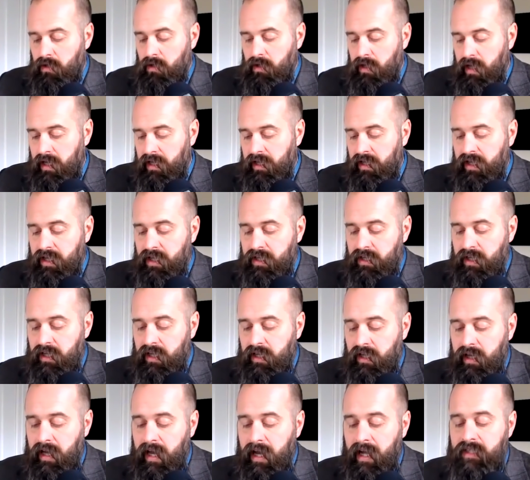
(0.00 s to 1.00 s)
And
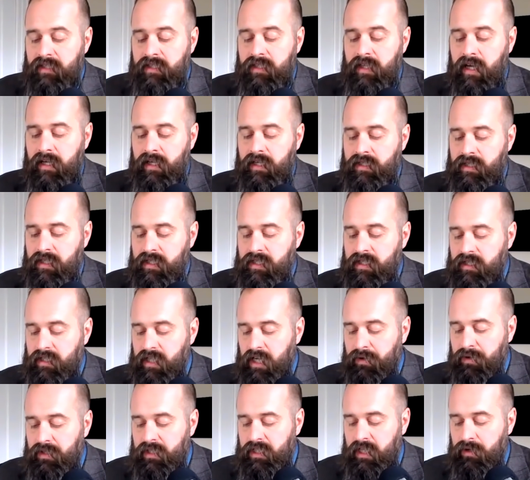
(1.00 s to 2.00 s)
he adds to that and he says,
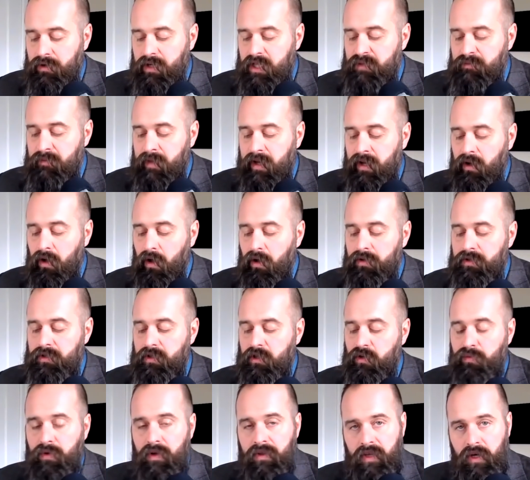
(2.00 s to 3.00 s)
secretaries may
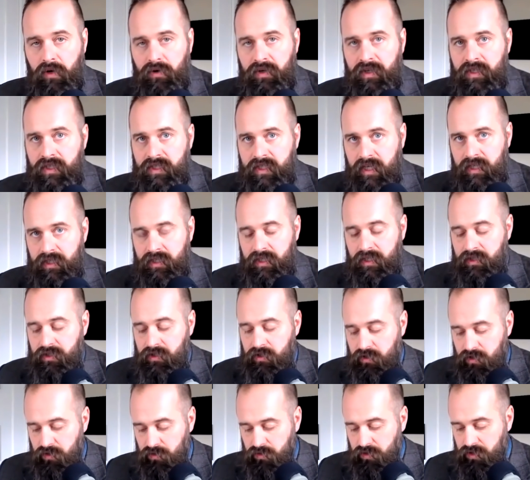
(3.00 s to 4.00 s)
alter without intending to
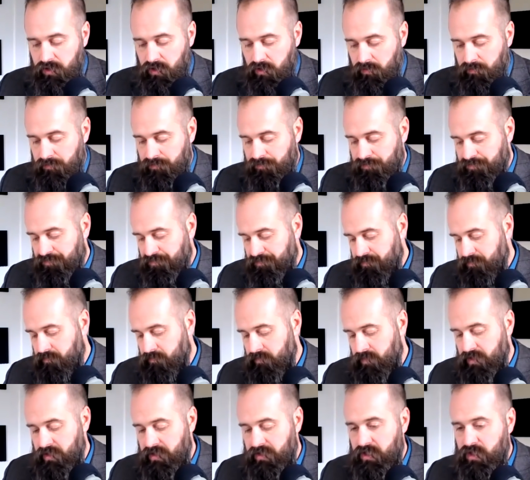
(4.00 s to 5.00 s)
do so.
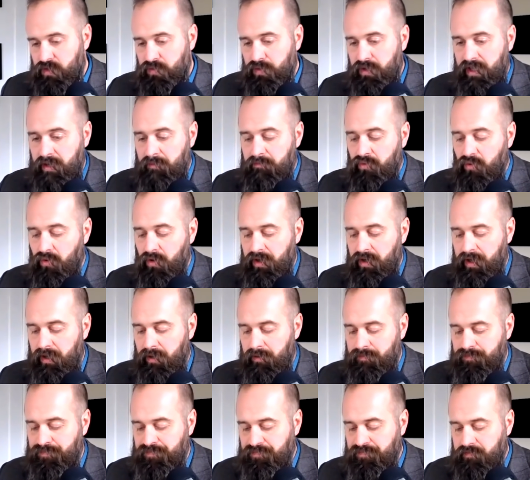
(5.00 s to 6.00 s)
Now, this is really important
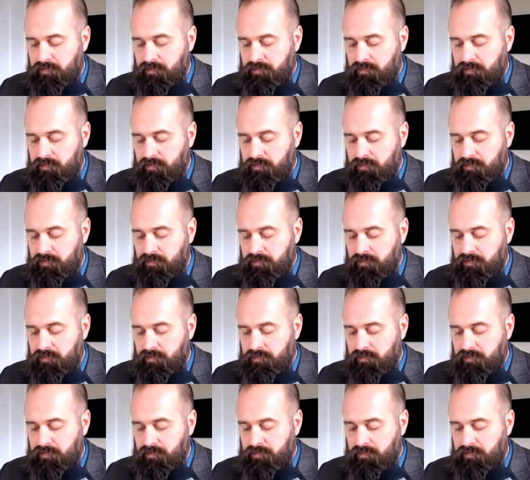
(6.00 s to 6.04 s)
here.